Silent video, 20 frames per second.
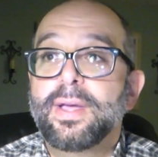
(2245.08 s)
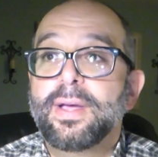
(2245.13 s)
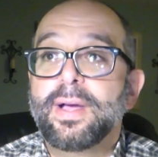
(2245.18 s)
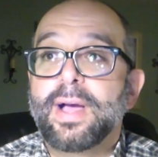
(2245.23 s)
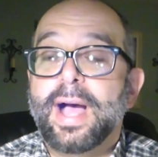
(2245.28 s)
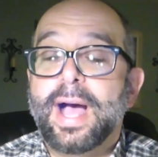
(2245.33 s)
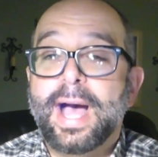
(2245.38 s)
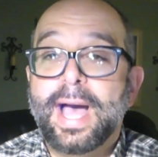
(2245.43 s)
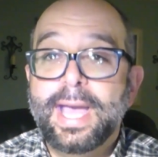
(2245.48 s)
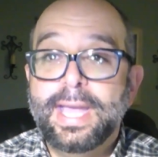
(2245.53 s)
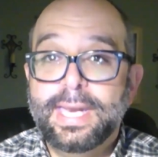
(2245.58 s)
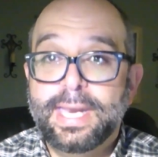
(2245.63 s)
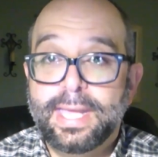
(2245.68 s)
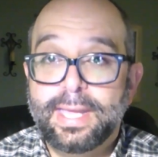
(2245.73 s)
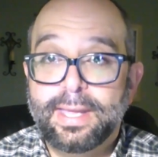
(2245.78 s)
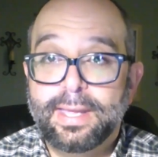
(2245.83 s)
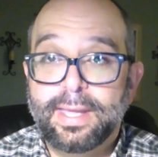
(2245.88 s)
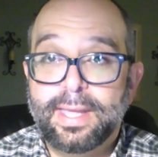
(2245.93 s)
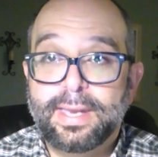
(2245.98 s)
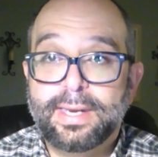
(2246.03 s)

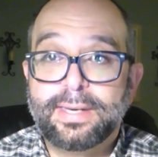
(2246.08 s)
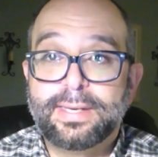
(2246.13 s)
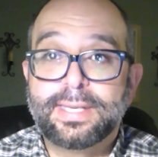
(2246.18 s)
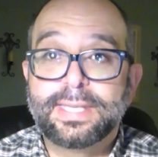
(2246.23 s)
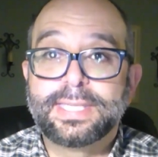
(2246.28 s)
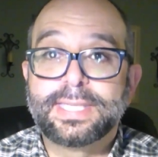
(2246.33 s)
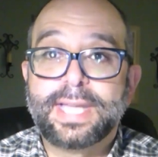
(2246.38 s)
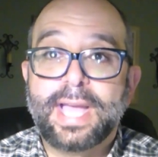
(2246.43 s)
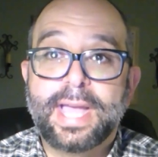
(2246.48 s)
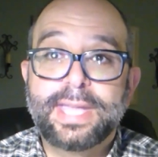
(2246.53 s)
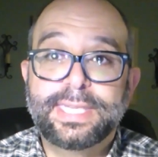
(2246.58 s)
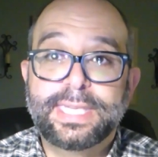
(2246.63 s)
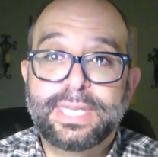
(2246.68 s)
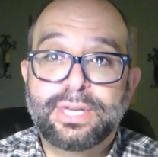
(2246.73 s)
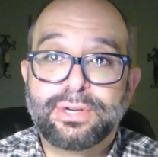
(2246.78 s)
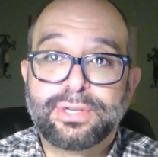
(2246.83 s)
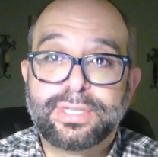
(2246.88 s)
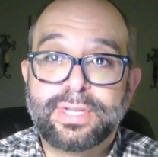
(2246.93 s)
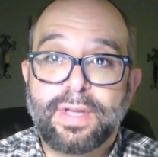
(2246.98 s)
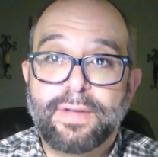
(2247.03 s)
hiding and disguising
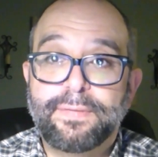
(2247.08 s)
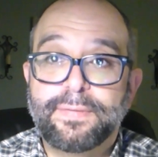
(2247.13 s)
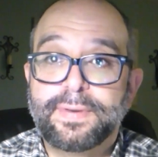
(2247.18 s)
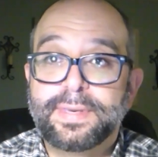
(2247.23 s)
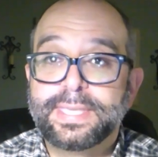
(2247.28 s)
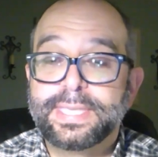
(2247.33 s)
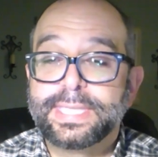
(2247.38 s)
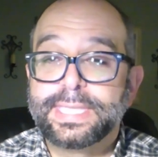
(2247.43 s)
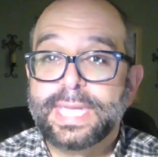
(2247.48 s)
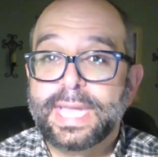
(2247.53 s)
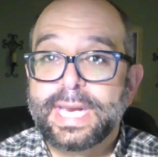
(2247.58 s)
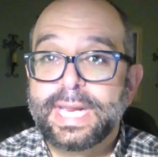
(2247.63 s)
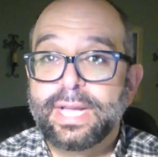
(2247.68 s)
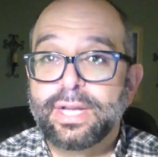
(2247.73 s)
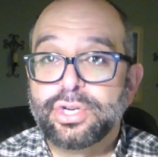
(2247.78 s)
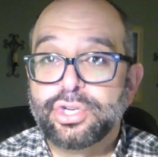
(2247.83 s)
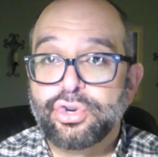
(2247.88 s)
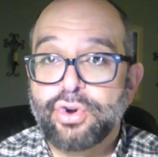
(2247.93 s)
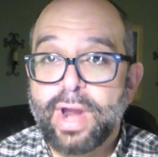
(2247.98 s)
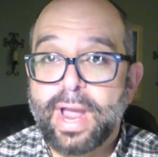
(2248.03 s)
yourself and setting a
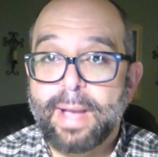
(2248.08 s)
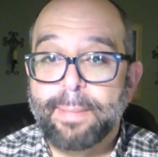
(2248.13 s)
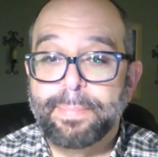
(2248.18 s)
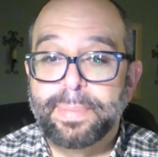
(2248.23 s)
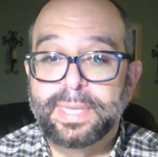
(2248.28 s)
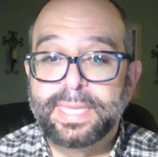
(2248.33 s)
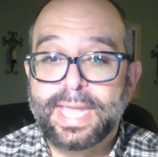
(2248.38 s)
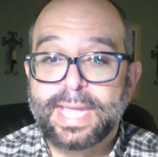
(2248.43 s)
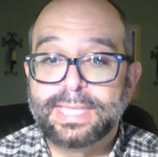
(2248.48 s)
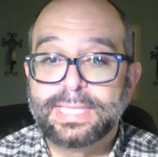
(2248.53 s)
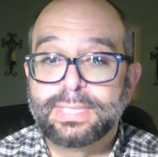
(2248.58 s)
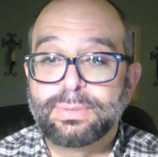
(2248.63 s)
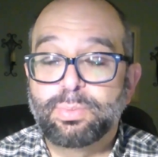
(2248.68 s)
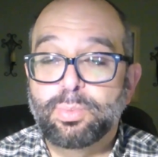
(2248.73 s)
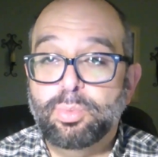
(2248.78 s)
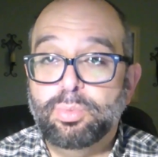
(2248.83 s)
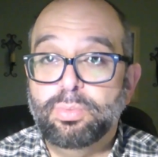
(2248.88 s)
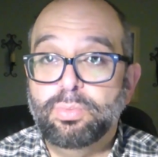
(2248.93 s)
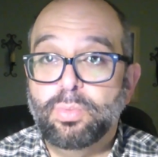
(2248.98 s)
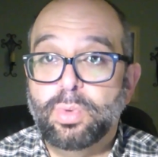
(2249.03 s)
trap. And that's
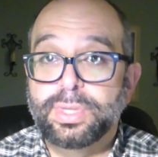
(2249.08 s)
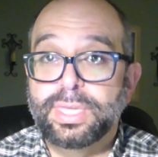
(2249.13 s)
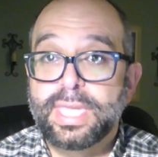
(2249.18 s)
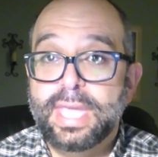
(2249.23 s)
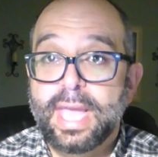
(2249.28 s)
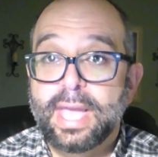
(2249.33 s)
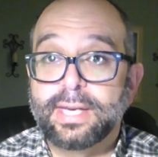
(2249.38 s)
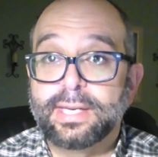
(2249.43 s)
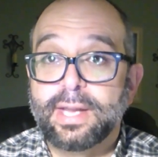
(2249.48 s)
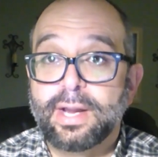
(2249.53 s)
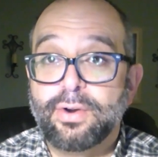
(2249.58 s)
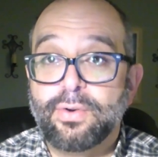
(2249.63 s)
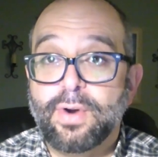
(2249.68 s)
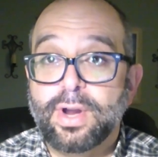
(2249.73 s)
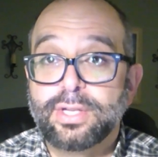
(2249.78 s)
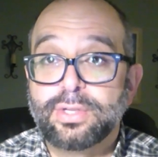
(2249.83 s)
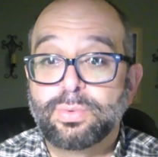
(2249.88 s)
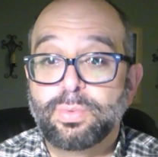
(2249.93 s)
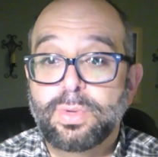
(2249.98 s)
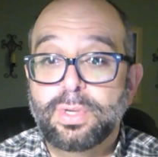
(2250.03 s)
what the
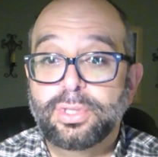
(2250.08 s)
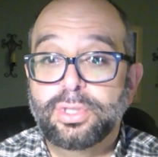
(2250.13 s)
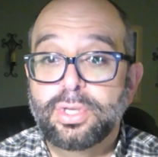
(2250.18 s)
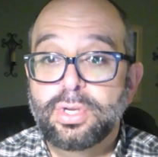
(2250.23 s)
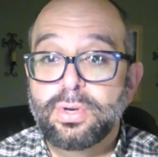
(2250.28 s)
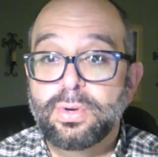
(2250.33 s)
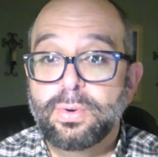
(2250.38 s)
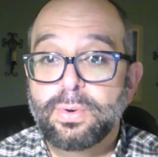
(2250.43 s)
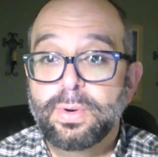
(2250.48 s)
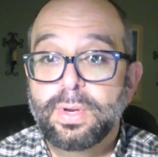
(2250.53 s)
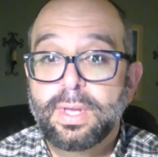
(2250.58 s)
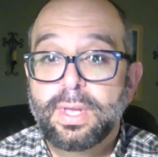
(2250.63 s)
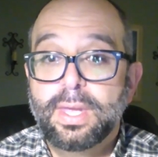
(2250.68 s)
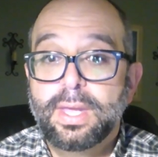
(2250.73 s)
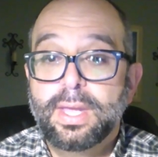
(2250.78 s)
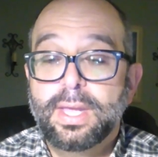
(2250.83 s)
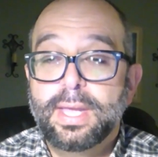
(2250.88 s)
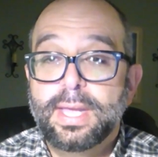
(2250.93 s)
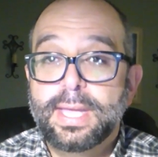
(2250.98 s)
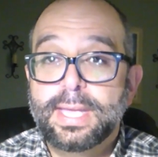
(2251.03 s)
Antichrist will do,
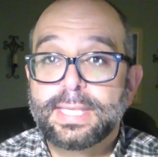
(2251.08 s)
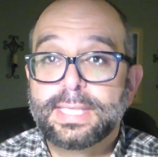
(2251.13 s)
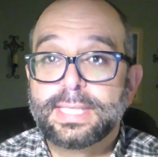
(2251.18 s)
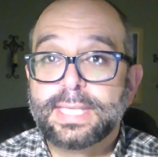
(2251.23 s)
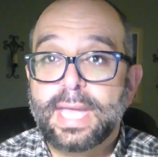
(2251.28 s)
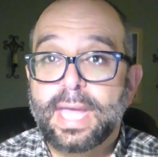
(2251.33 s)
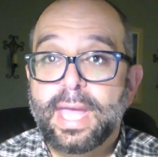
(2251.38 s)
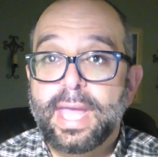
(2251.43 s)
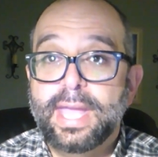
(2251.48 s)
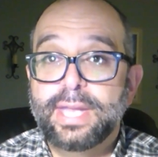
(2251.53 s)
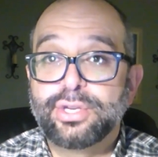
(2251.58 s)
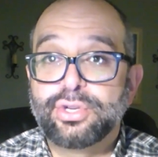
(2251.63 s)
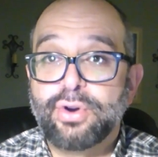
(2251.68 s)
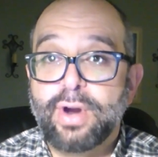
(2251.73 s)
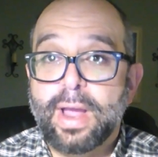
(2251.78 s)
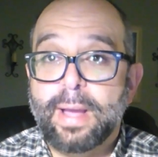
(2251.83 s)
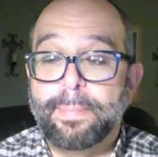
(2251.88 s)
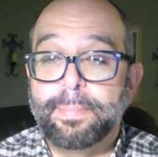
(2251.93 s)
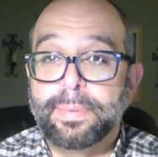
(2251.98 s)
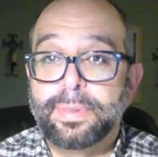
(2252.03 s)
is set a
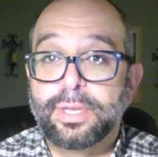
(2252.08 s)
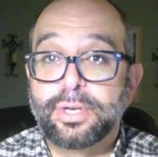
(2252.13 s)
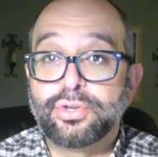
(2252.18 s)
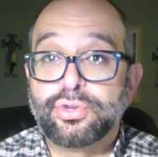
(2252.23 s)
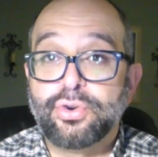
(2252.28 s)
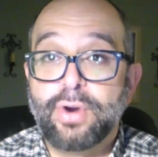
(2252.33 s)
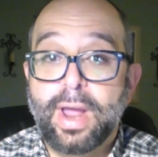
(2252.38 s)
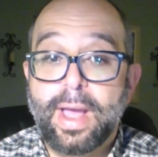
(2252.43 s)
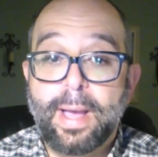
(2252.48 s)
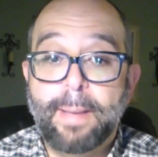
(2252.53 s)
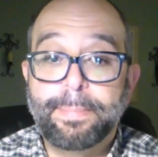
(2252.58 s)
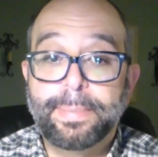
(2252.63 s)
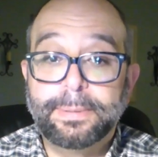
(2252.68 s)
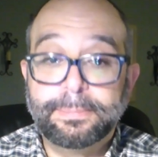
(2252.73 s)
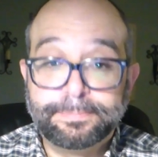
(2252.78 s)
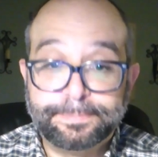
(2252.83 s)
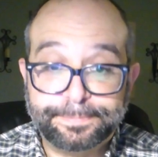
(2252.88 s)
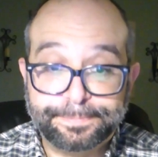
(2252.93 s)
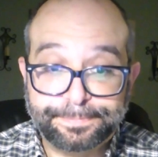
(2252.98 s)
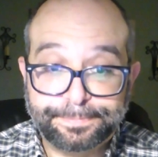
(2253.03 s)
trap. The trap
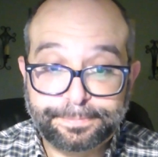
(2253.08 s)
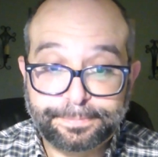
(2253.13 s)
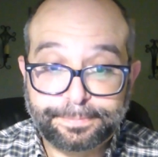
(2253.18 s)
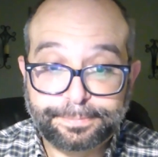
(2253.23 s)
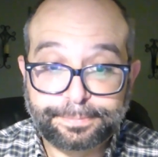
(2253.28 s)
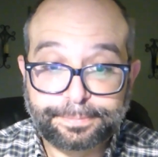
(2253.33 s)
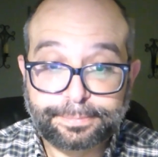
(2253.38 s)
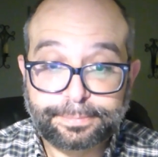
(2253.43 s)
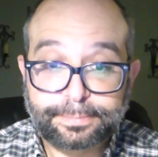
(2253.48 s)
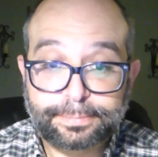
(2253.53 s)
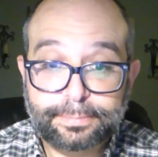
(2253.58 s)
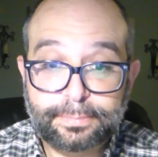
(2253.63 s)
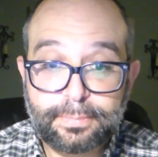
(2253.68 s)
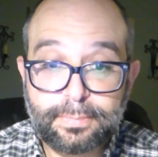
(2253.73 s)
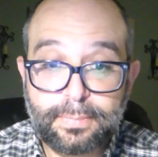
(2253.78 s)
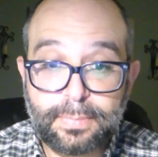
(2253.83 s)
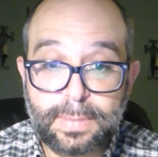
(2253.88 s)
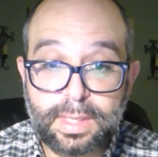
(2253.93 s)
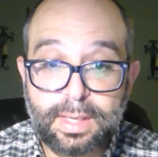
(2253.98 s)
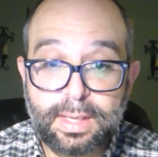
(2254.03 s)

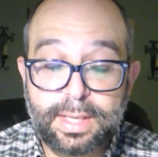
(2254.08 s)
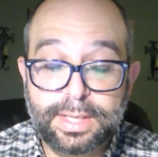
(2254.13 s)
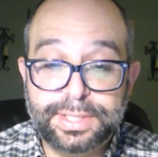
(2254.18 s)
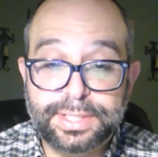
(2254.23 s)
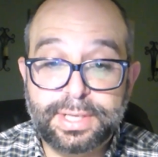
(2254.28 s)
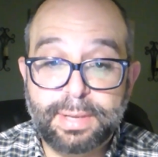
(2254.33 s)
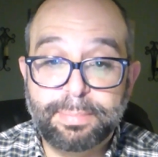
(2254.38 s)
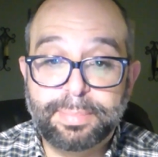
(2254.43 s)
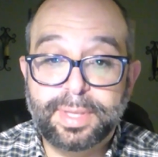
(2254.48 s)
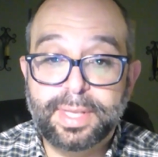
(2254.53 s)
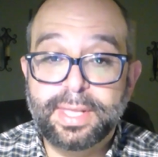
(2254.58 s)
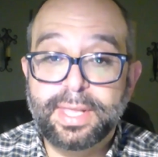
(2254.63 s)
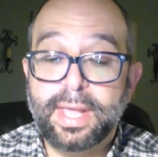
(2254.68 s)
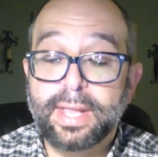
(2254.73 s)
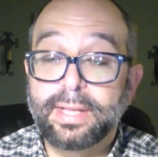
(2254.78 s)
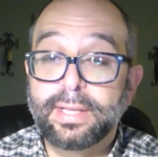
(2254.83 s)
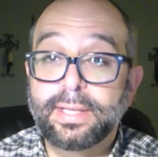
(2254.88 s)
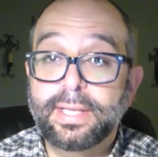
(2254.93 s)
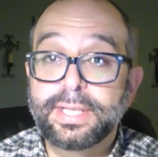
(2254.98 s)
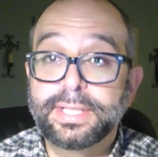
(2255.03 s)
is something,
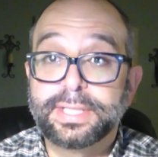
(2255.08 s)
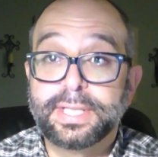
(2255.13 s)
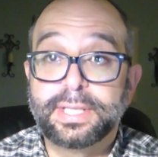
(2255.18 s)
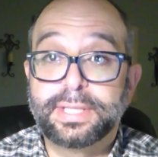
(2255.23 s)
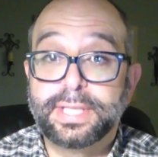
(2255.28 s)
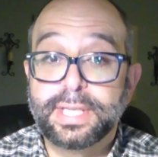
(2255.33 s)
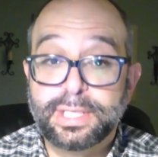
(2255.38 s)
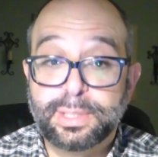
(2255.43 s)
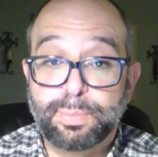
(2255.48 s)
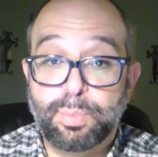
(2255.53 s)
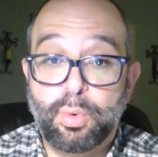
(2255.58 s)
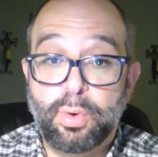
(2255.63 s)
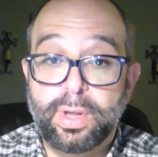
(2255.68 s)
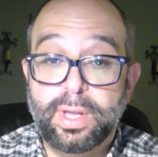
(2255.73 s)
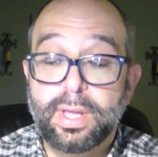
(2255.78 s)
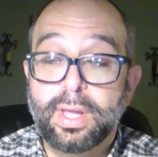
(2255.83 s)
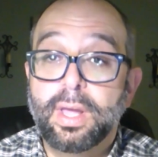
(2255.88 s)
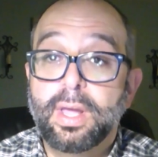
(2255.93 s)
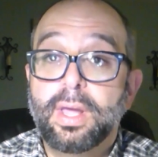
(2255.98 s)
at least at this point